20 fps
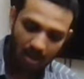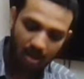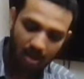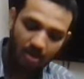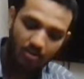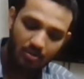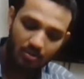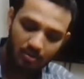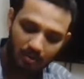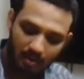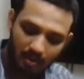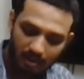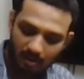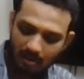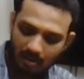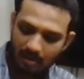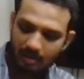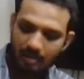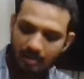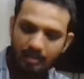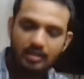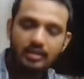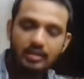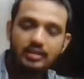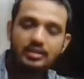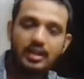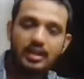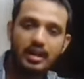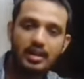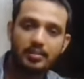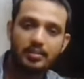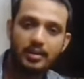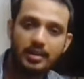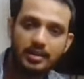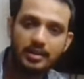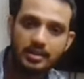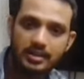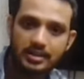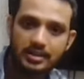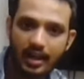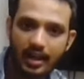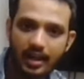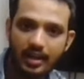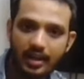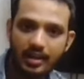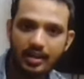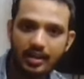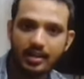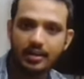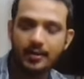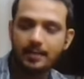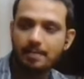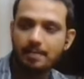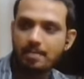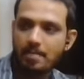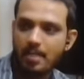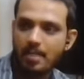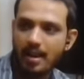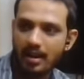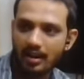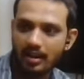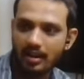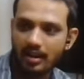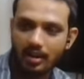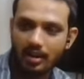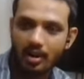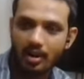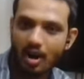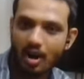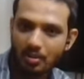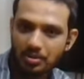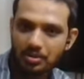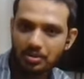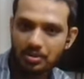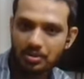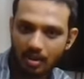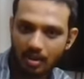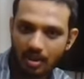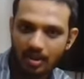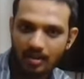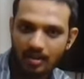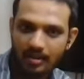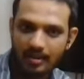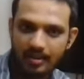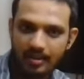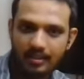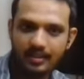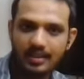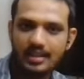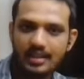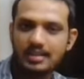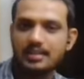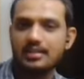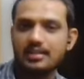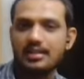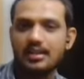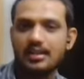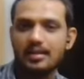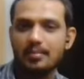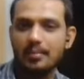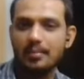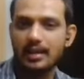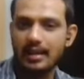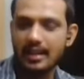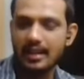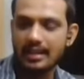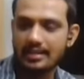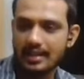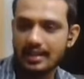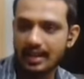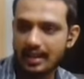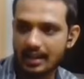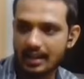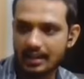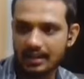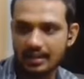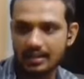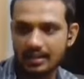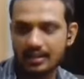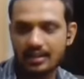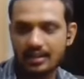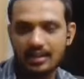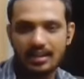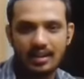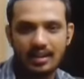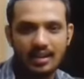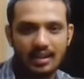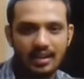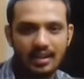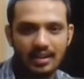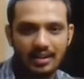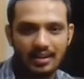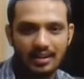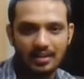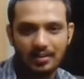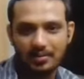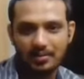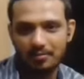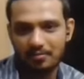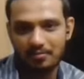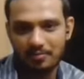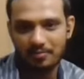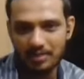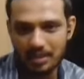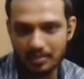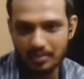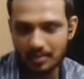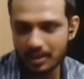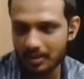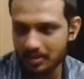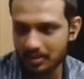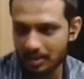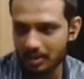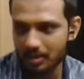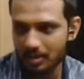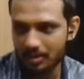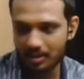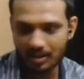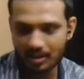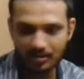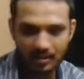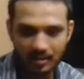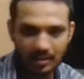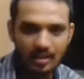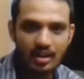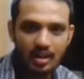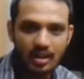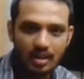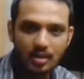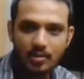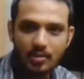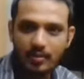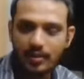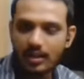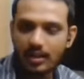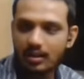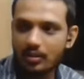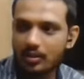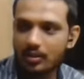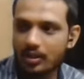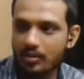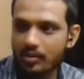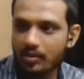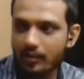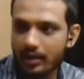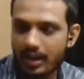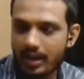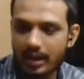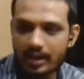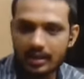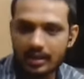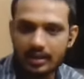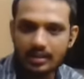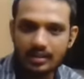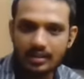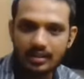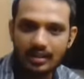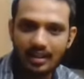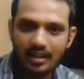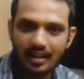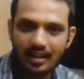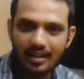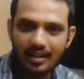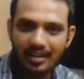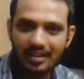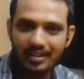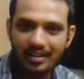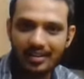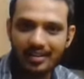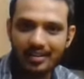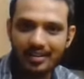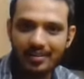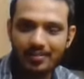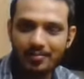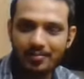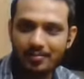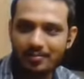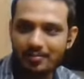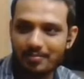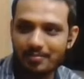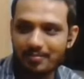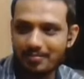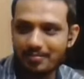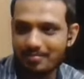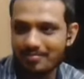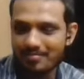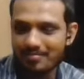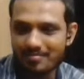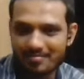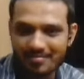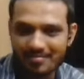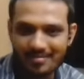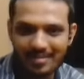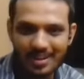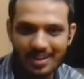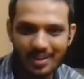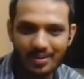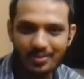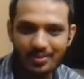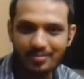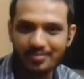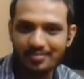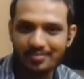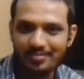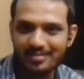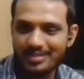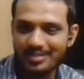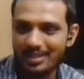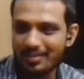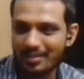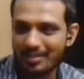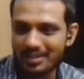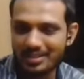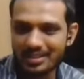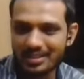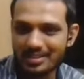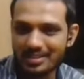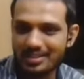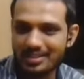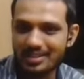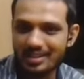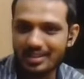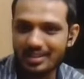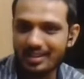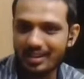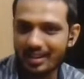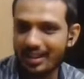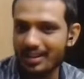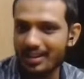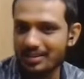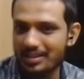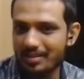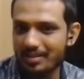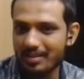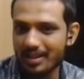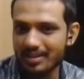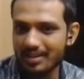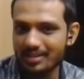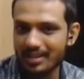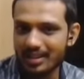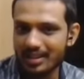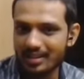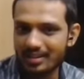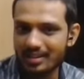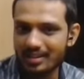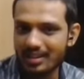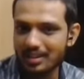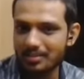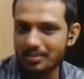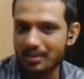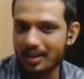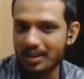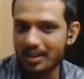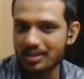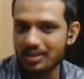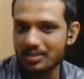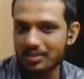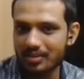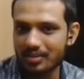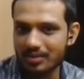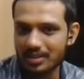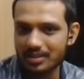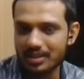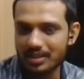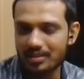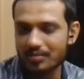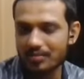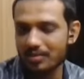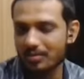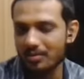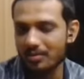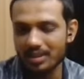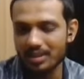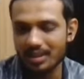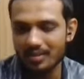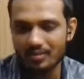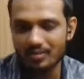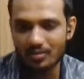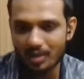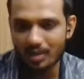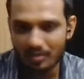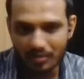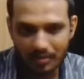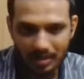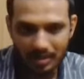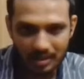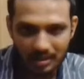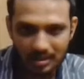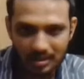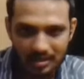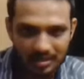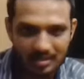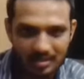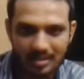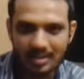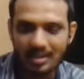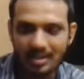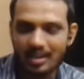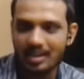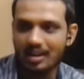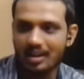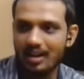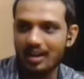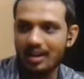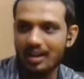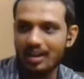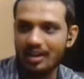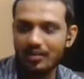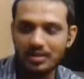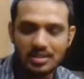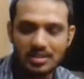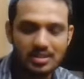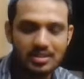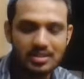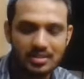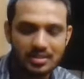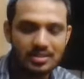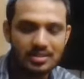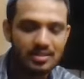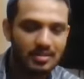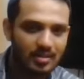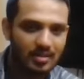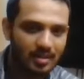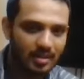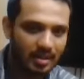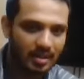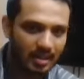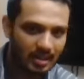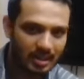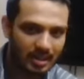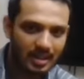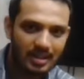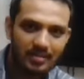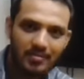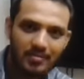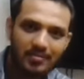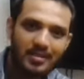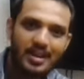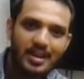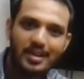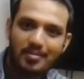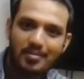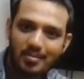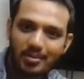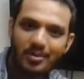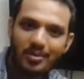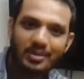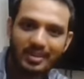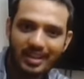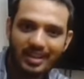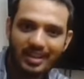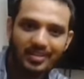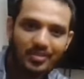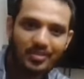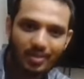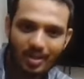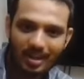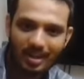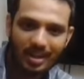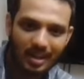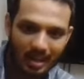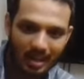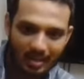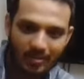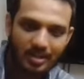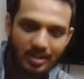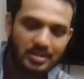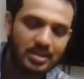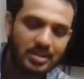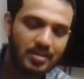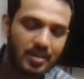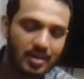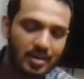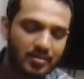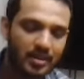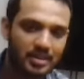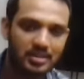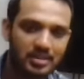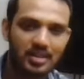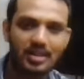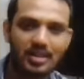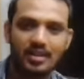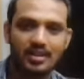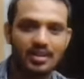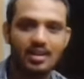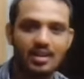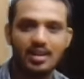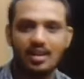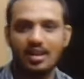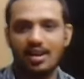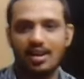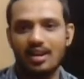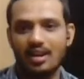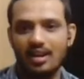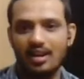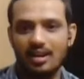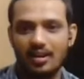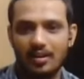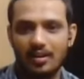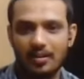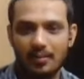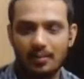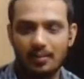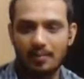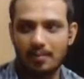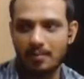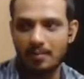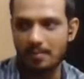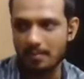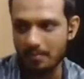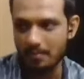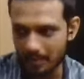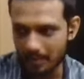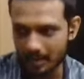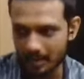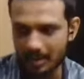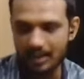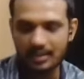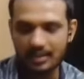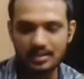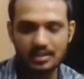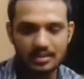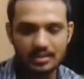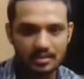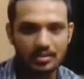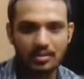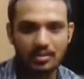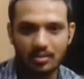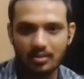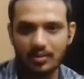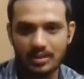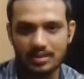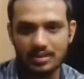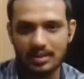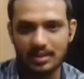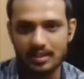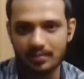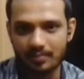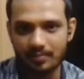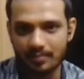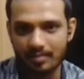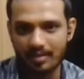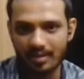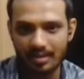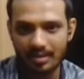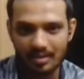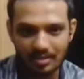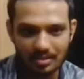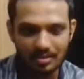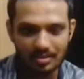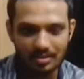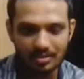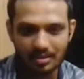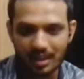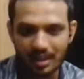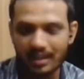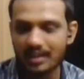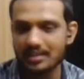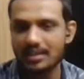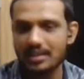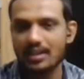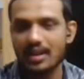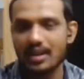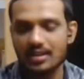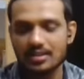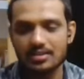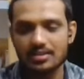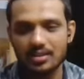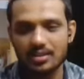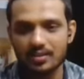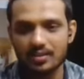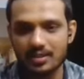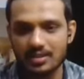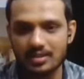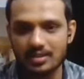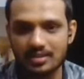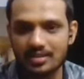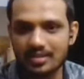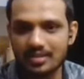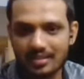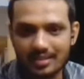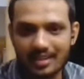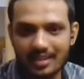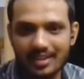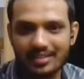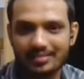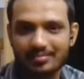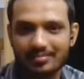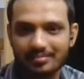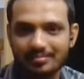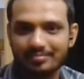how the 3D printers can, uh, uh, you know, how strong these uh, buildings are, which are built using contour crafting. To be to give you an idea, you know, some research estimates that these buildings could withstand for more than 150 years, which is really way more than what our conventional manufacturing uh, buildings could withstand. So I guess that answers your question. Yeah.